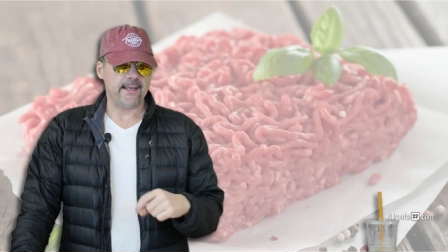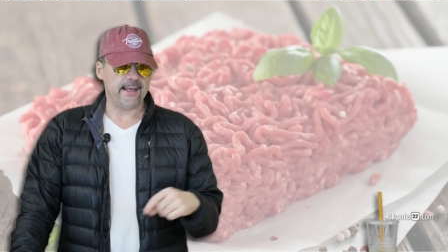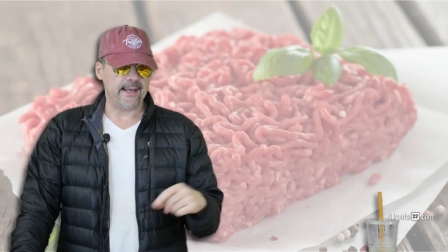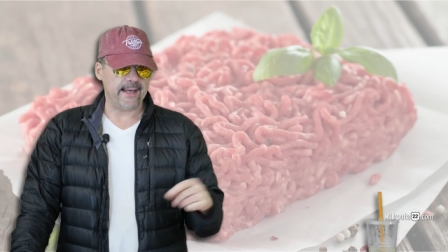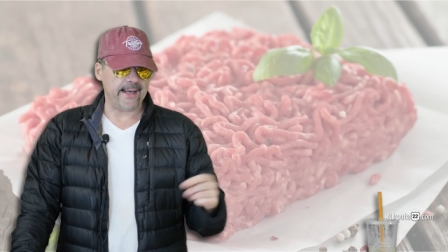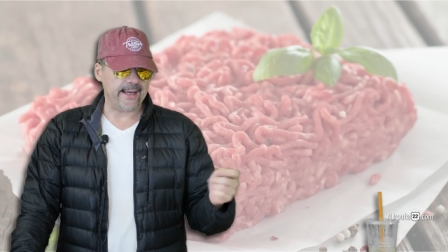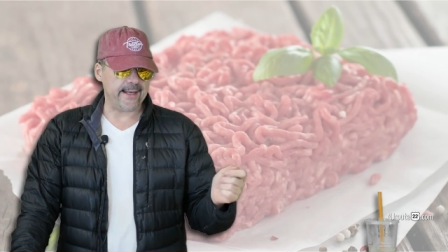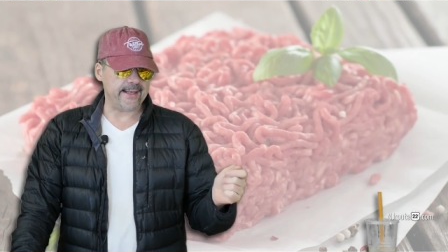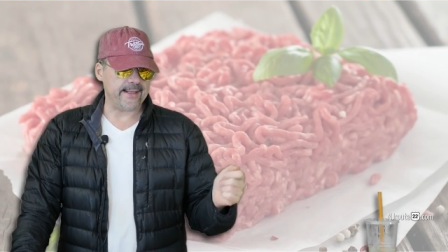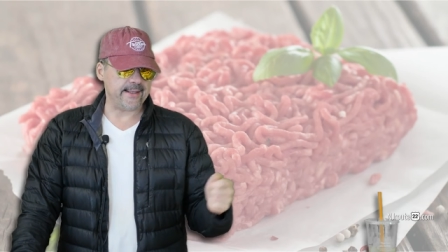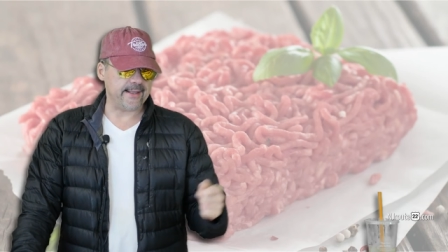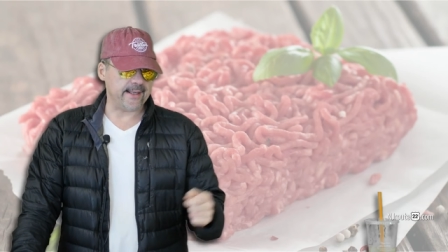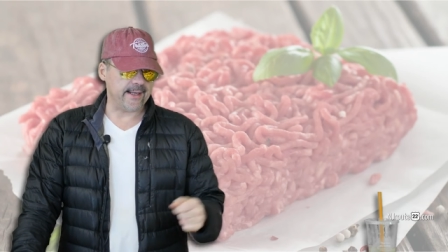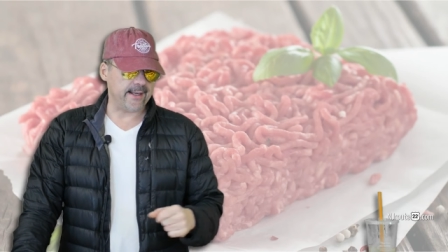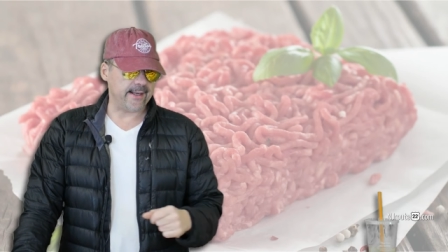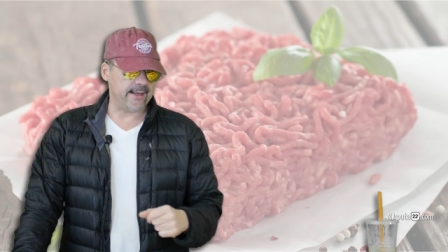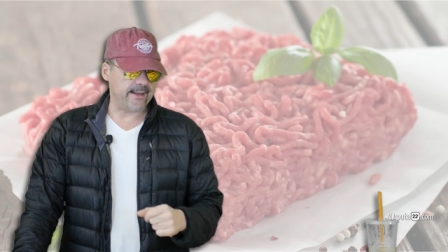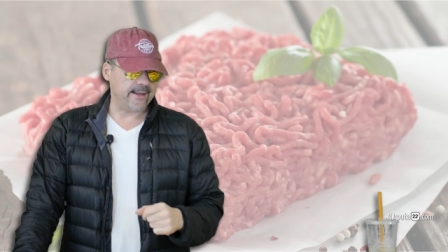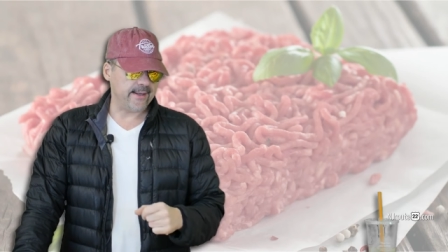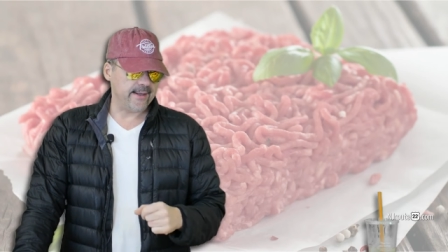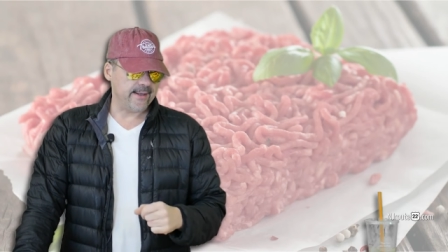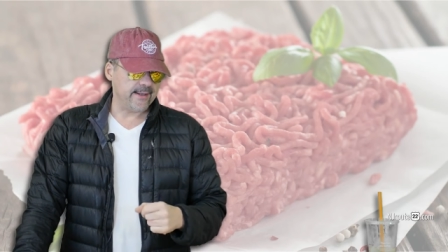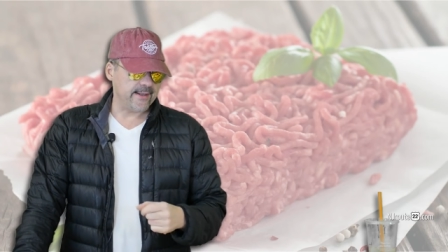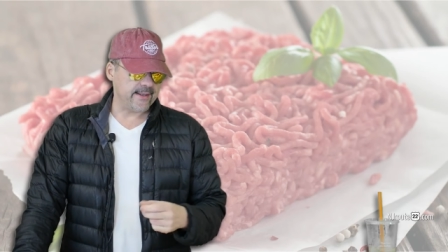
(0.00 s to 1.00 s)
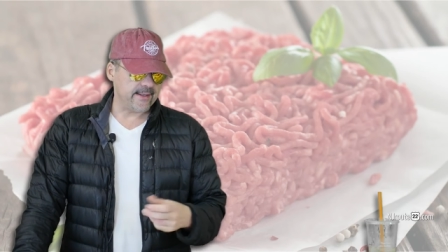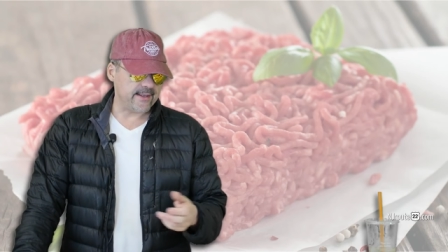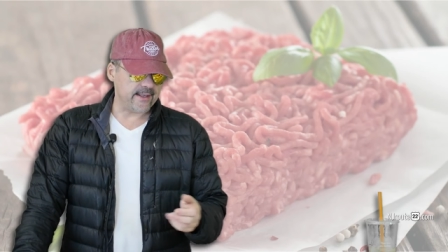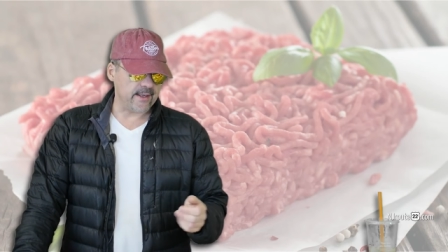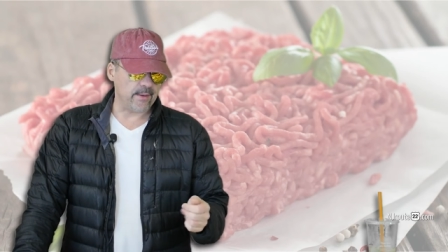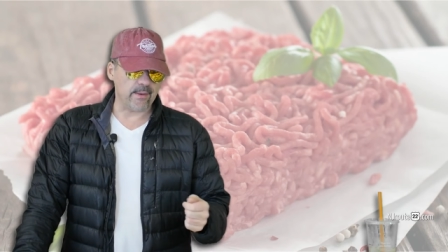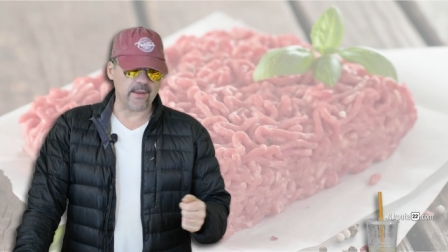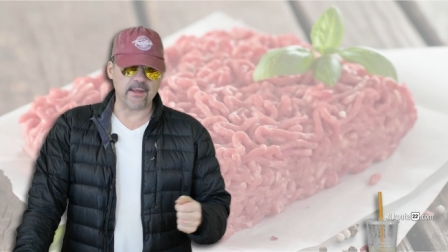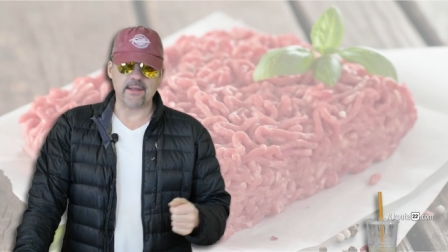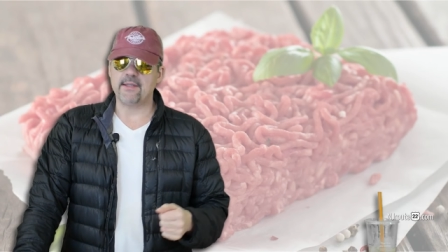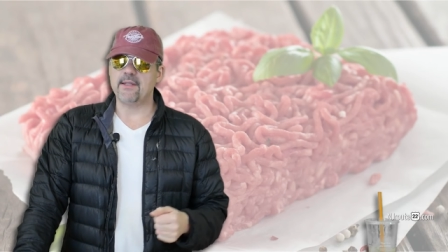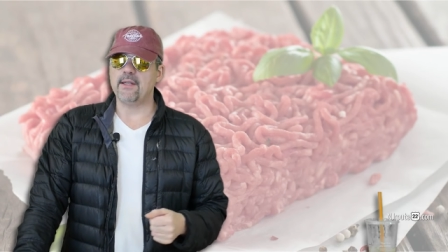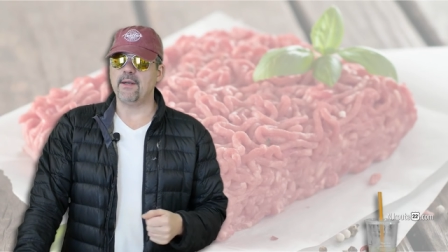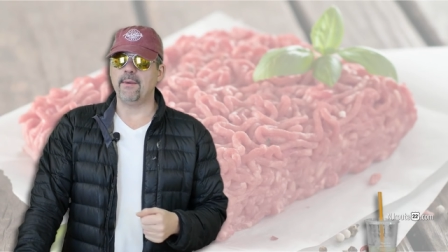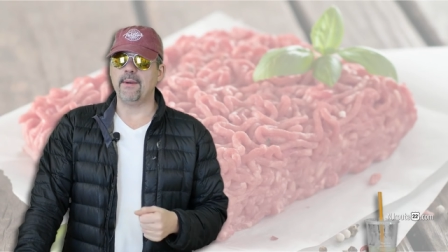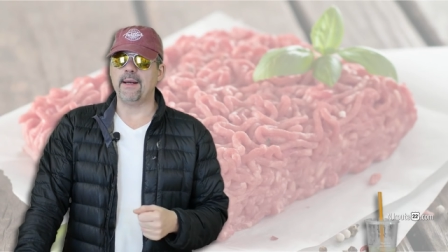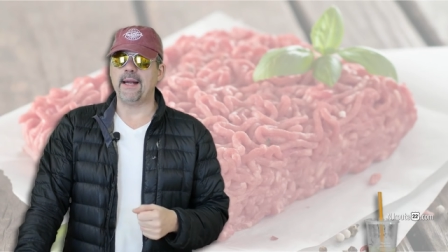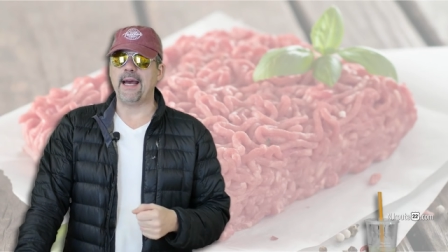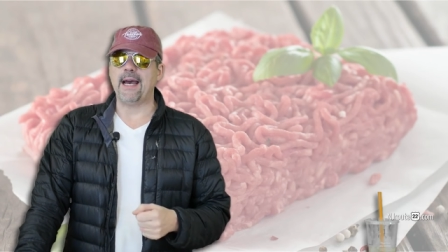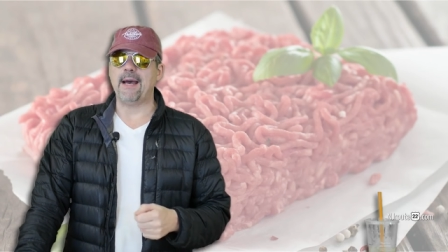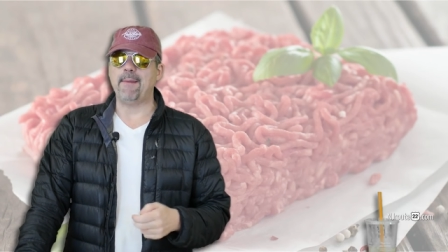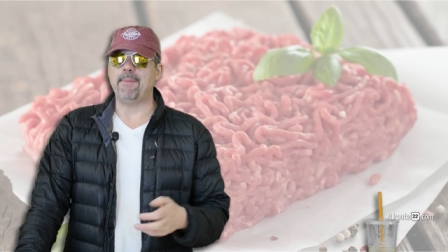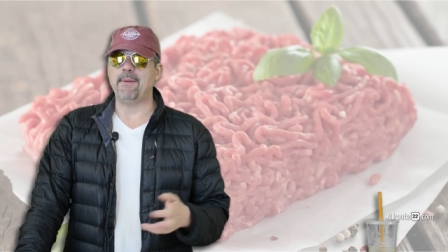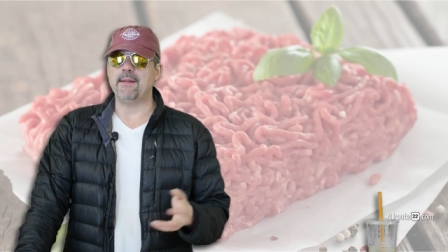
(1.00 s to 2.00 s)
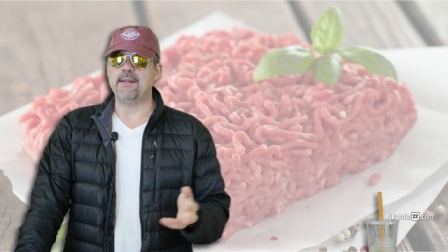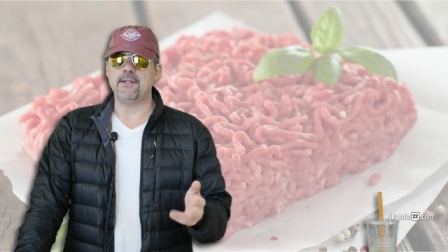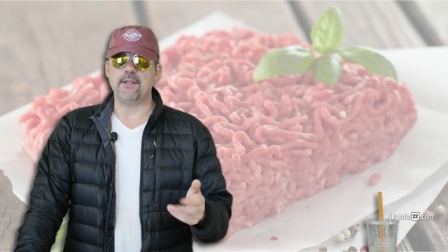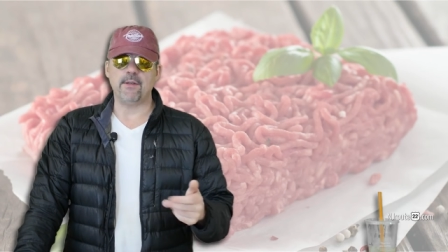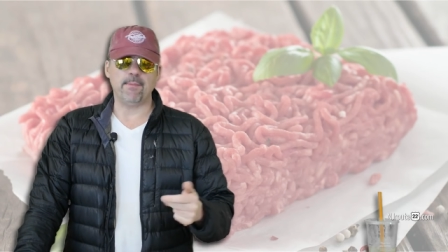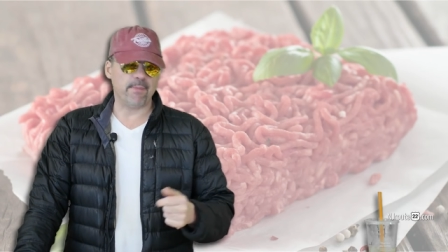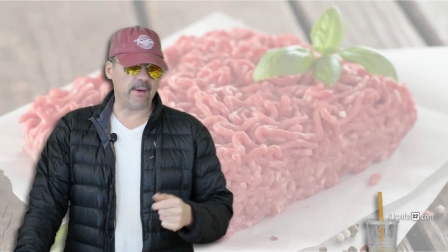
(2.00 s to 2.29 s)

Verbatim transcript: and uh, see what see what happens.